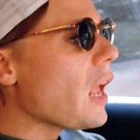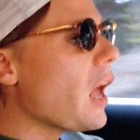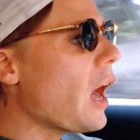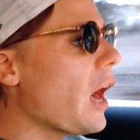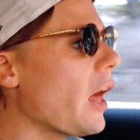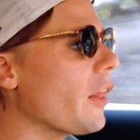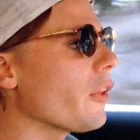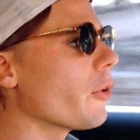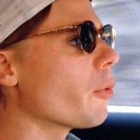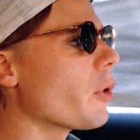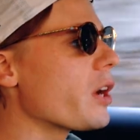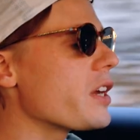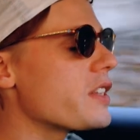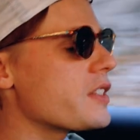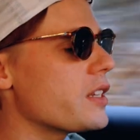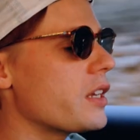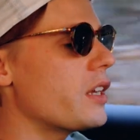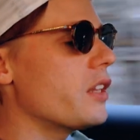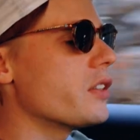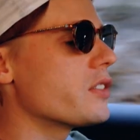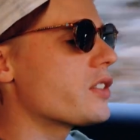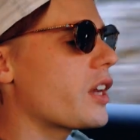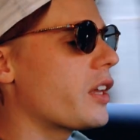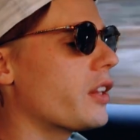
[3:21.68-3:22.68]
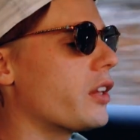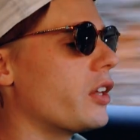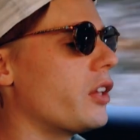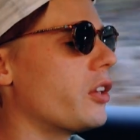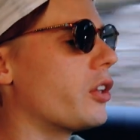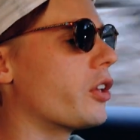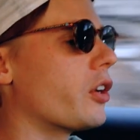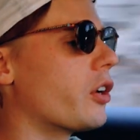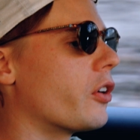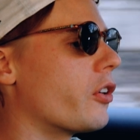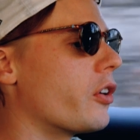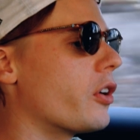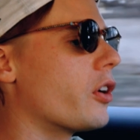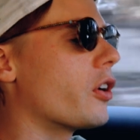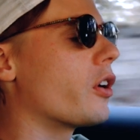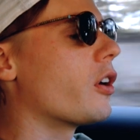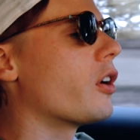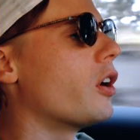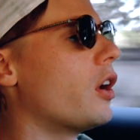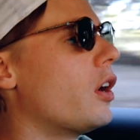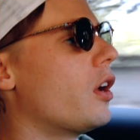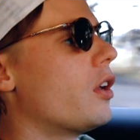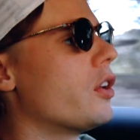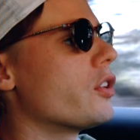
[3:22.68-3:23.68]
Otherwise, inside the
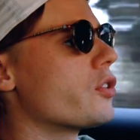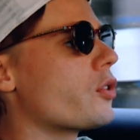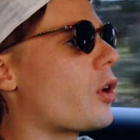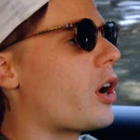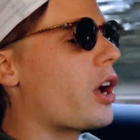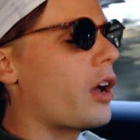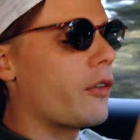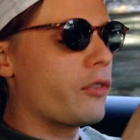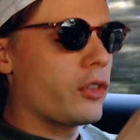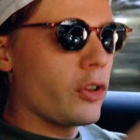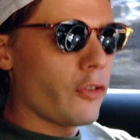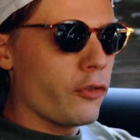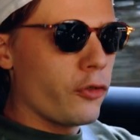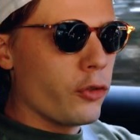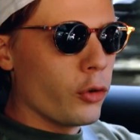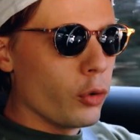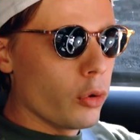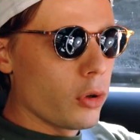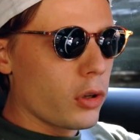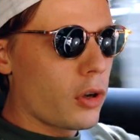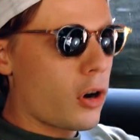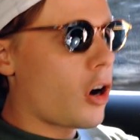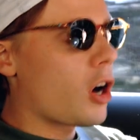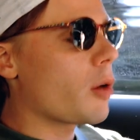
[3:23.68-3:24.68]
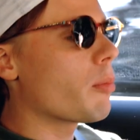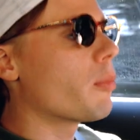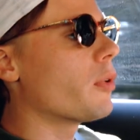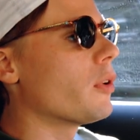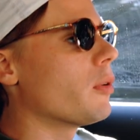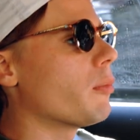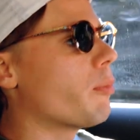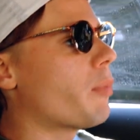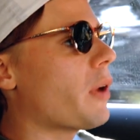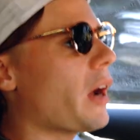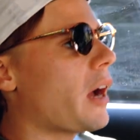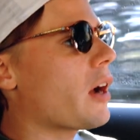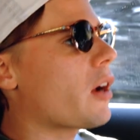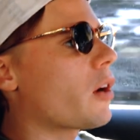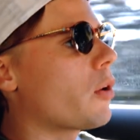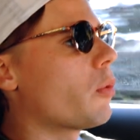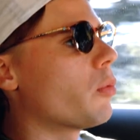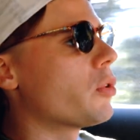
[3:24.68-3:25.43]
interior, so I have the full carbon pack,